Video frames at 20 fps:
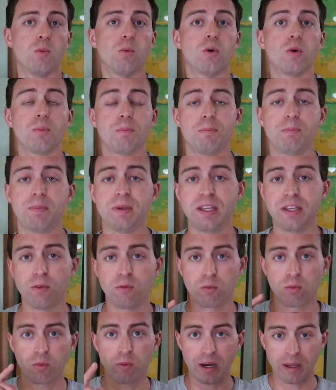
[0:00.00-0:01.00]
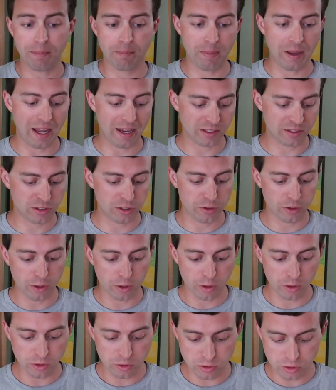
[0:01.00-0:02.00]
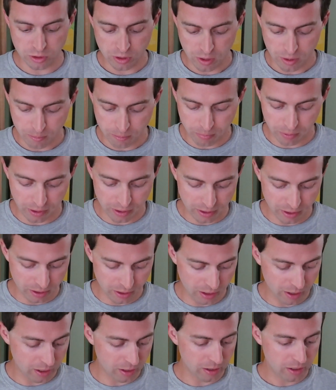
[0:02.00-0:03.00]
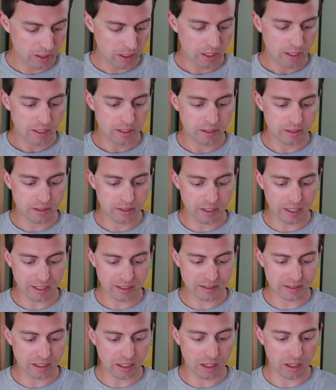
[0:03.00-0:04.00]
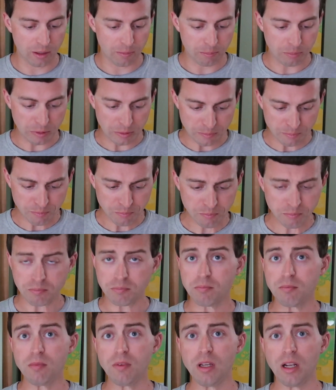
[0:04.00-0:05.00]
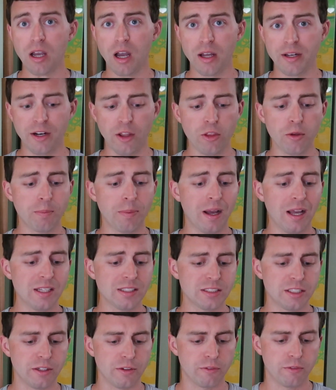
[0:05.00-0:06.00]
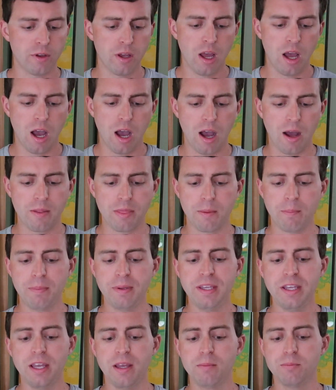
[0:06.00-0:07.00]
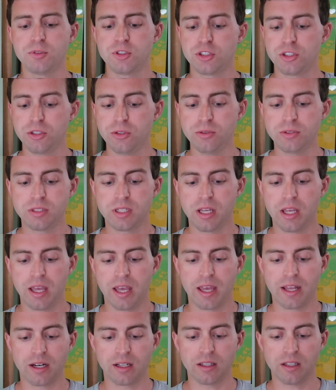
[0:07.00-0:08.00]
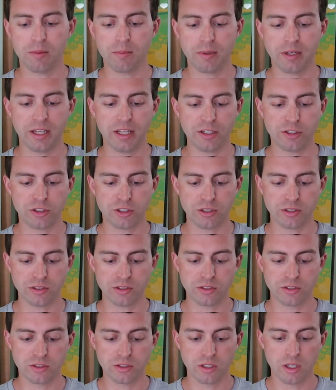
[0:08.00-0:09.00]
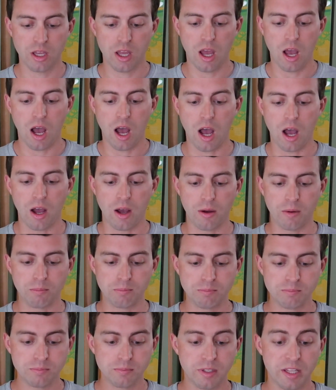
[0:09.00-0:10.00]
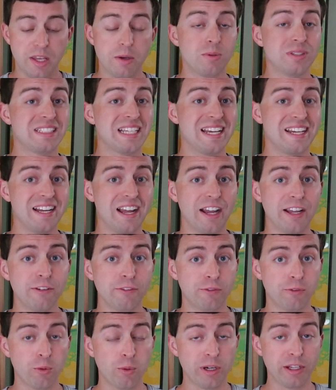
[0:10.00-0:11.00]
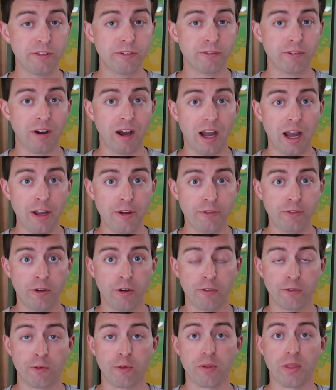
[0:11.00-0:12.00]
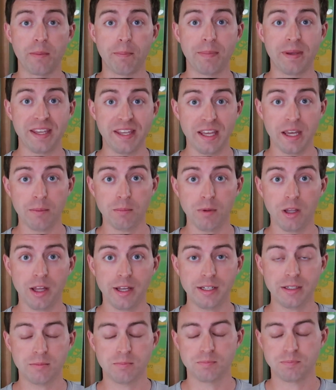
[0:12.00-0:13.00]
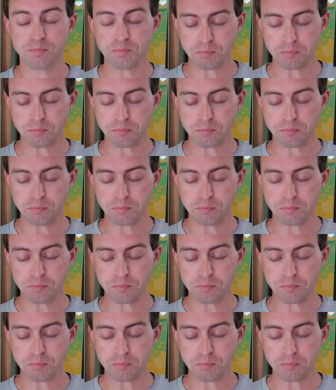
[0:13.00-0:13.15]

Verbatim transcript: We'll be right back to those. But next up, another positive: the PM shoot and eliminations. It was at 9:45 for the PM line,